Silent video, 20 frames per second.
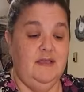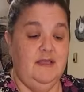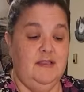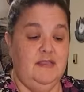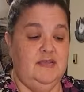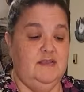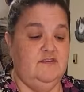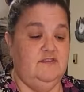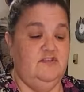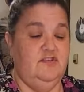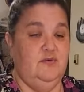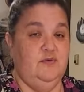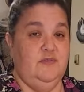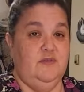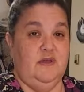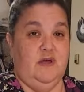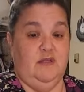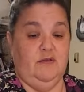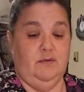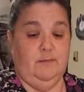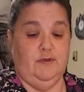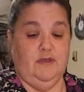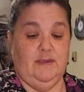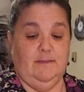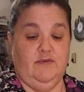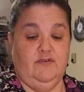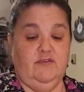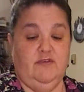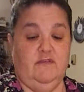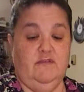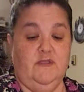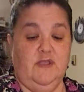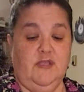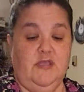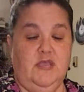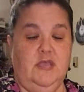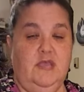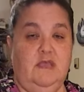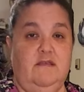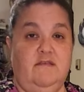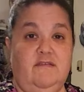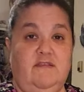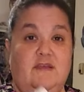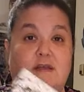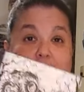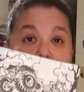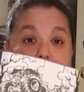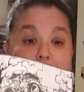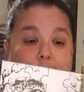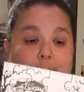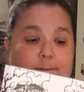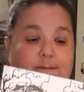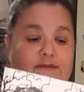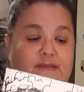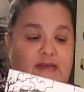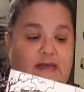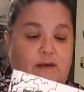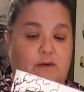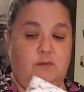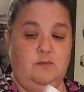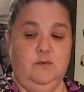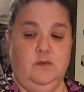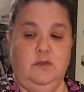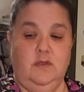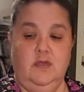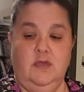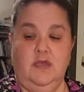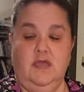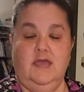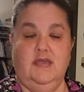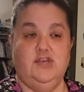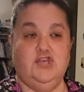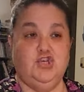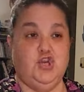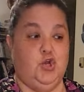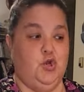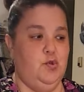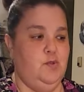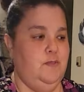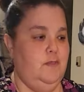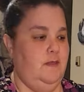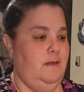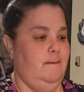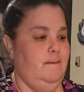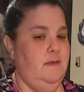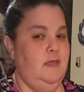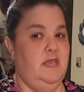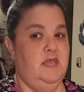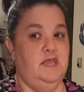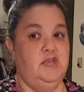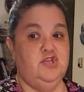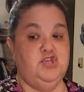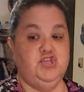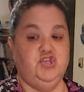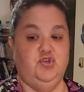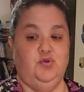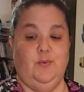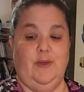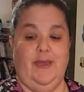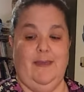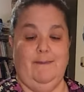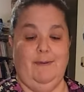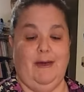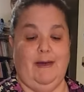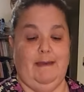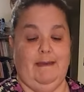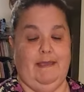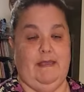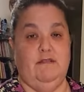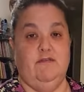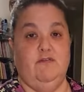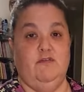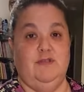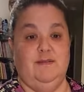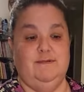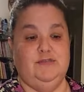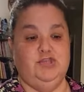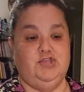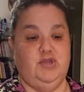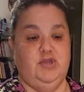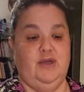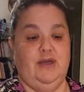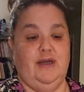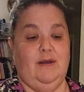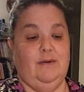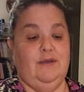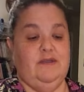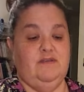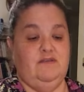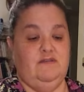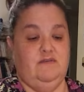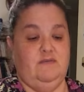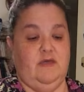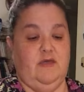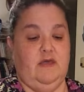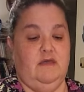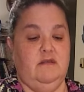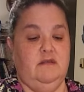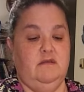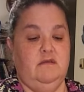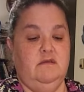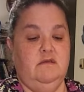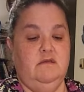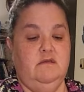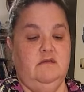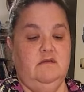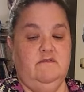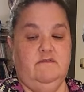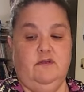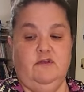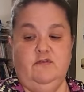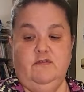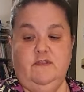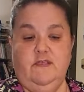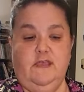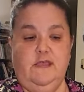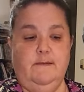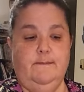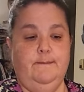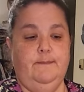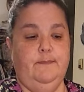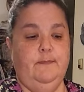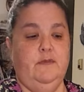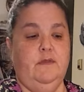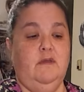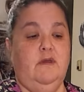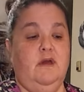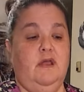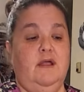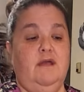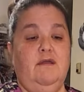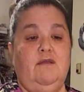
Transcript: I like to do with the coloring book images is to cut them down and turn them into a pocket. So let me show you how I do that. First thing, cut out